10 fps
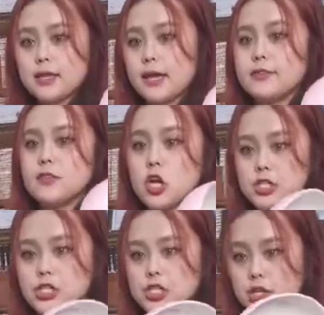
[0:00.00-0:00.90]
the
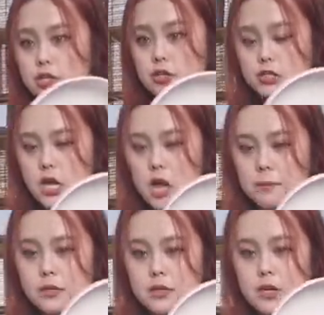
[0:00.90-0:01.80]
induction cooktop.
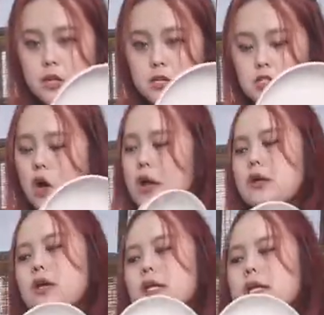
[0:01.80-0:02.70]

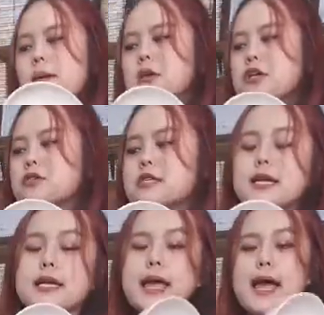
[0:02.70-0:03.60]
So it, it can be
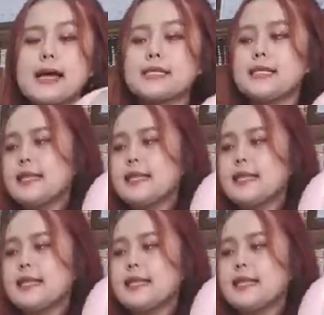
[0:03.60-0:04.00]
used in gas,